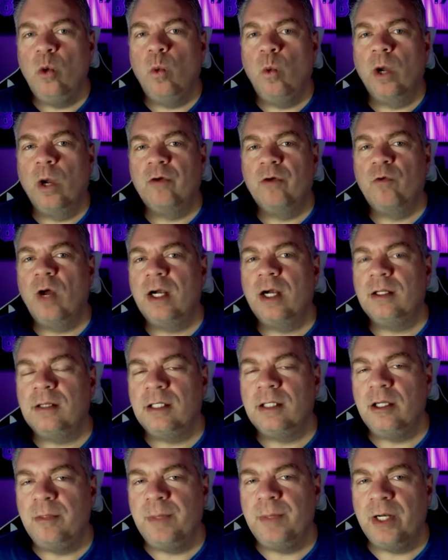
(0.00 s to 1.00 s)
We're going to run a
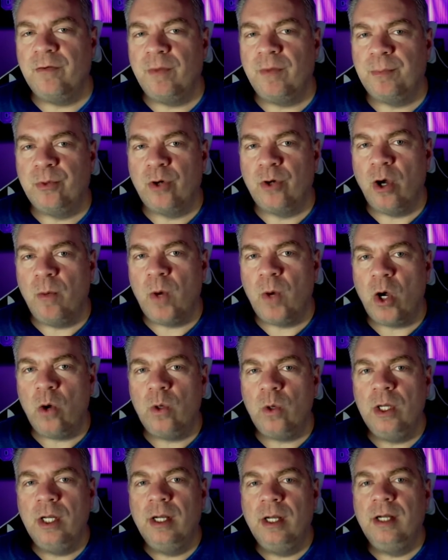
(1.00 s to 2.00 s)
little bit of a
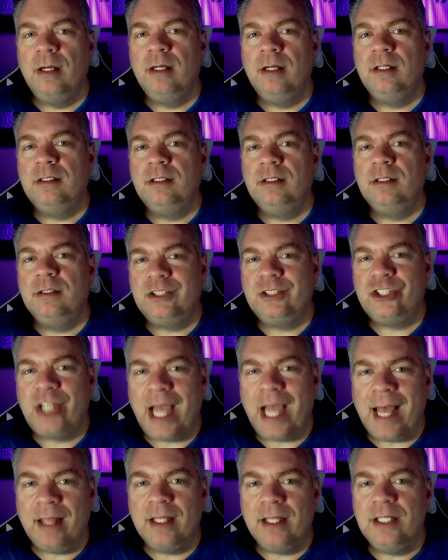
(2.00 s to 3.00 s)
promo
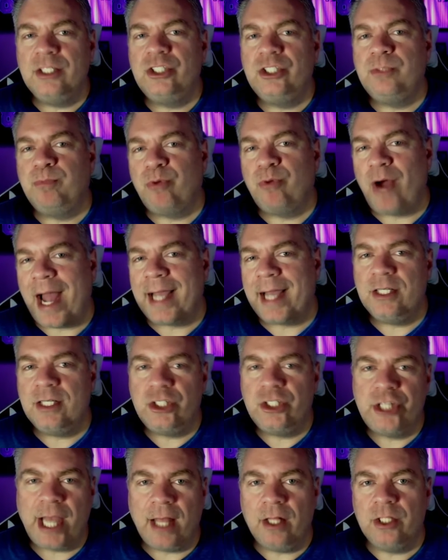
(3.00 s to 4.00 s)
challenge, bracket
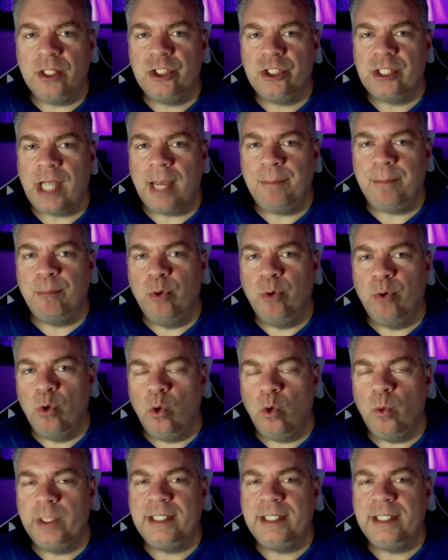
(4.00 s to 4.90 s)
challenge type pool.